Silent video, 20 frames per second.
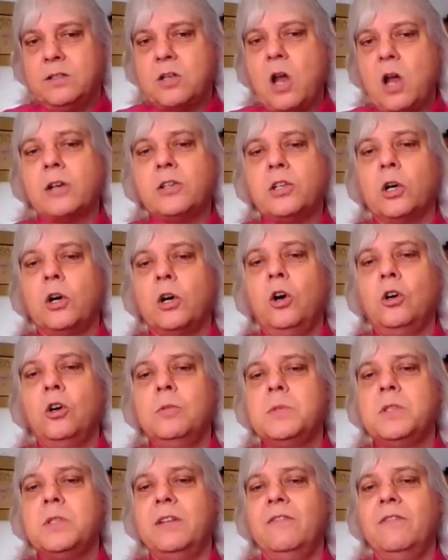Dr.
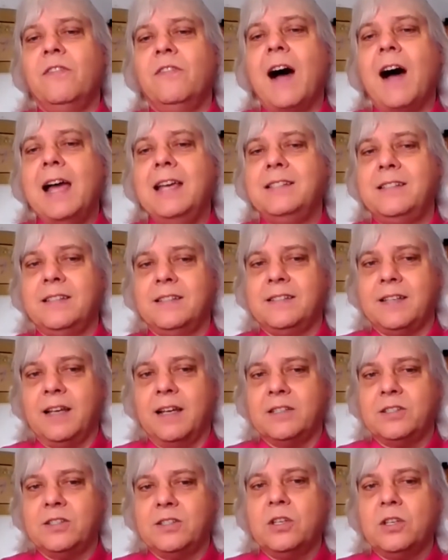Holmes advises
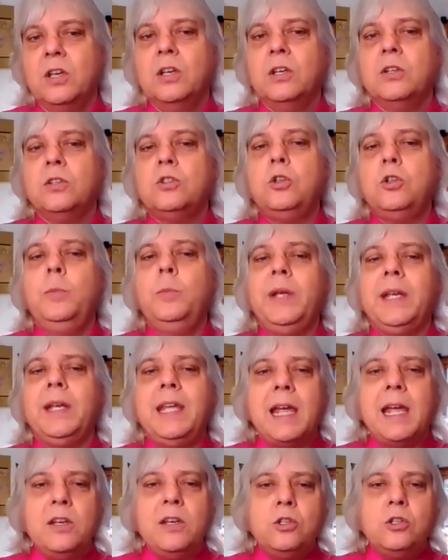us to
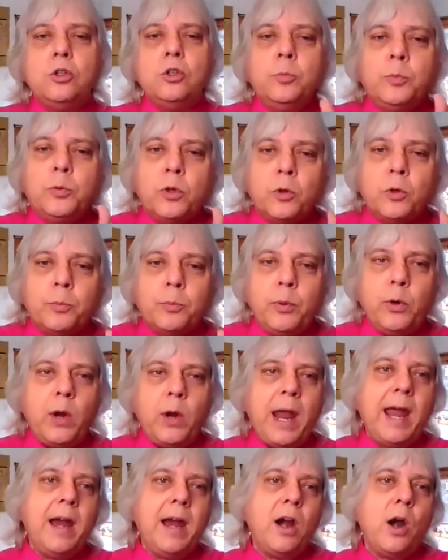begin to
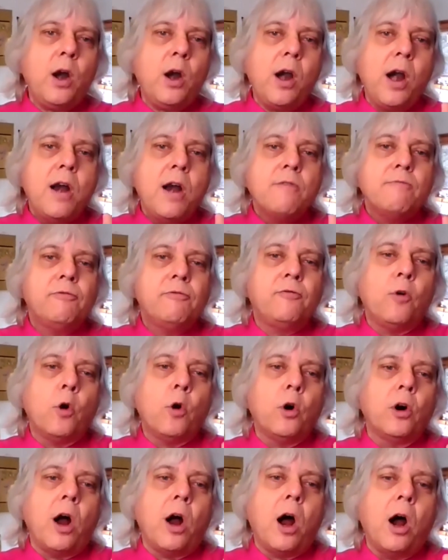prepare
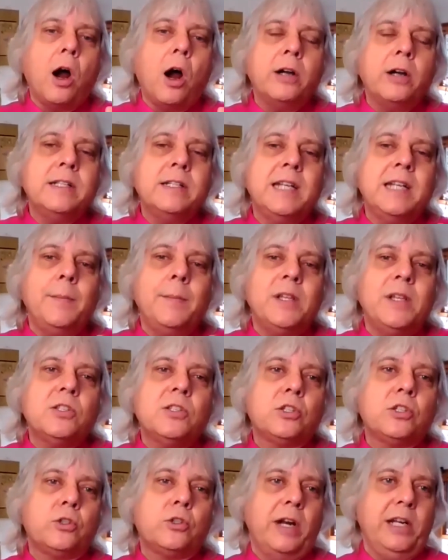for our
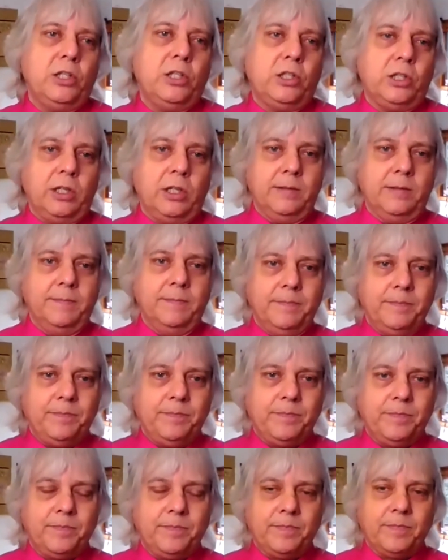demonstration.
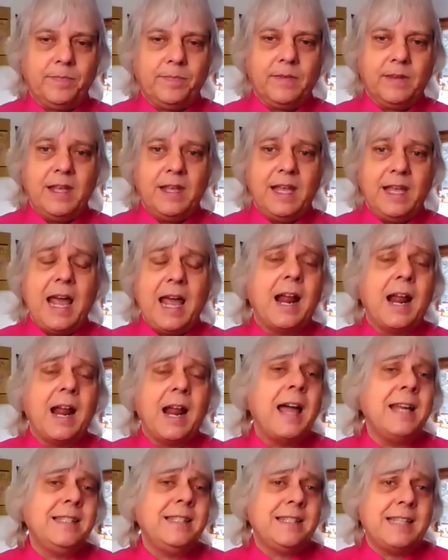And
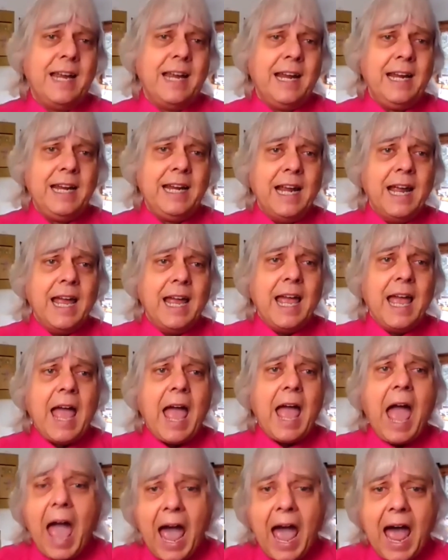I say,
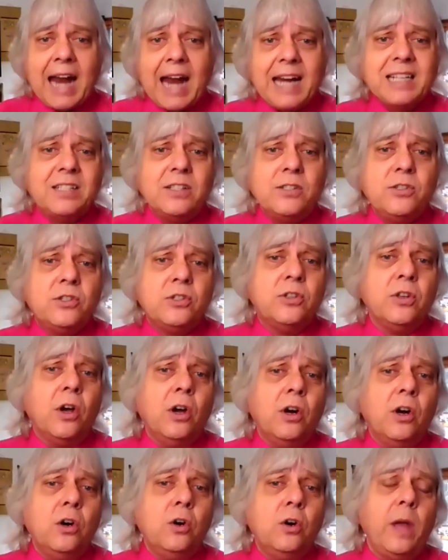act as
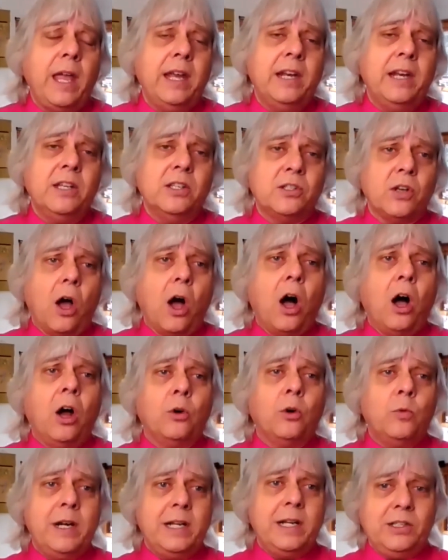though it is
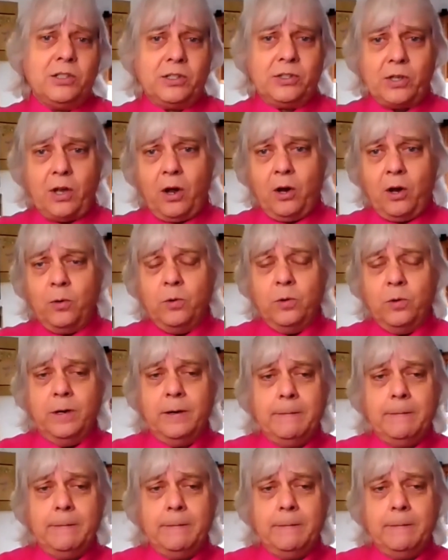already so.